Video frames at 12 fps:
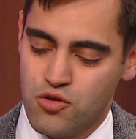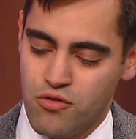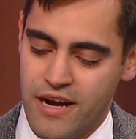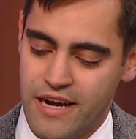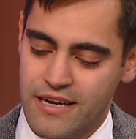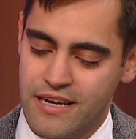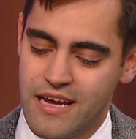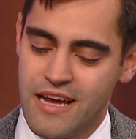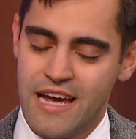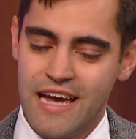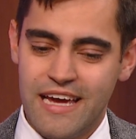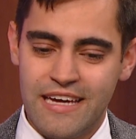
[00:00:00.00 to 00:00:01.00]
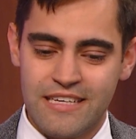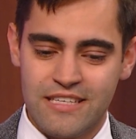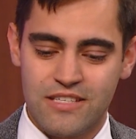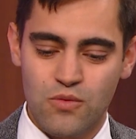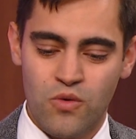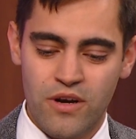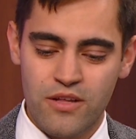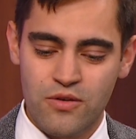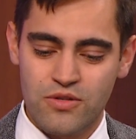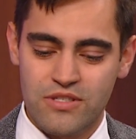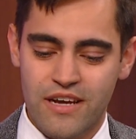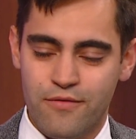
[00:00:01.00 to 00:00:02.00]
trade is one of
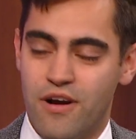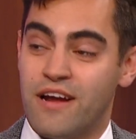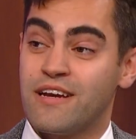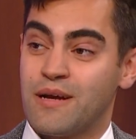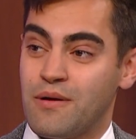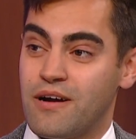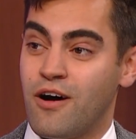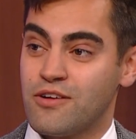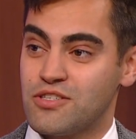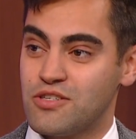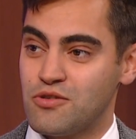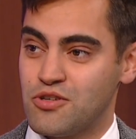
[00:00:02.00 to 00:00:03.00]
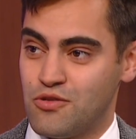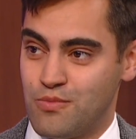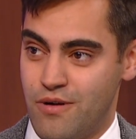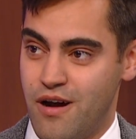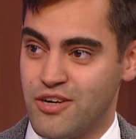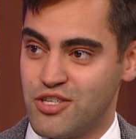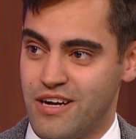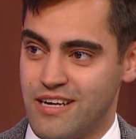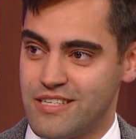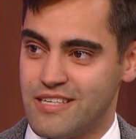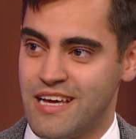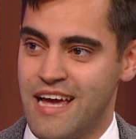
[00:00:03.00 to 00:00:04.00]
those never-ending constitutional
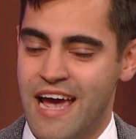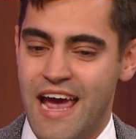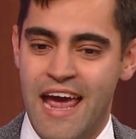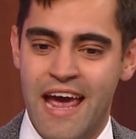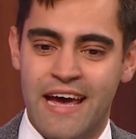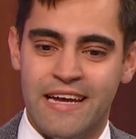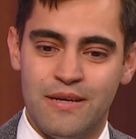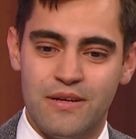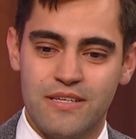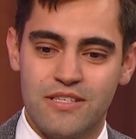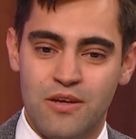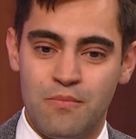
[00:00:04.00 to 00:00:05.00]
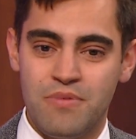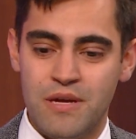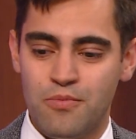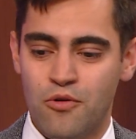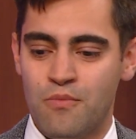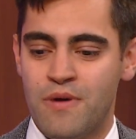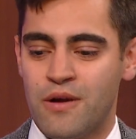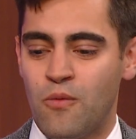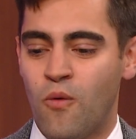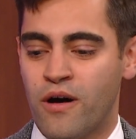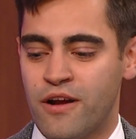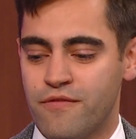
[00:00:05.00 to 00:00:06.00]
projects. And some people may
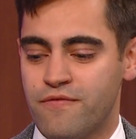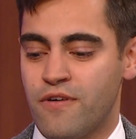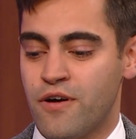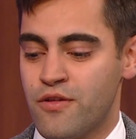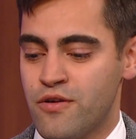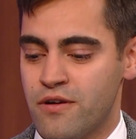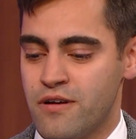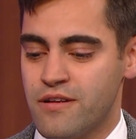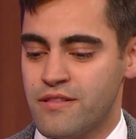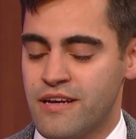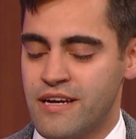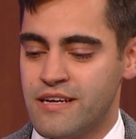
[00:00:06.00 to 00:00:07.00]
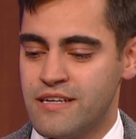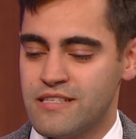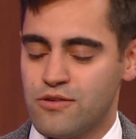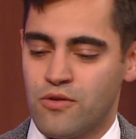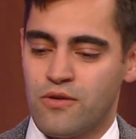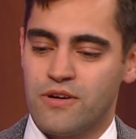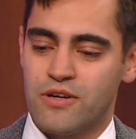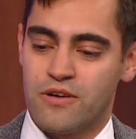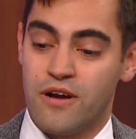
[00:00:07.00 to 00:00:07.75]
want it farther than it is, or you're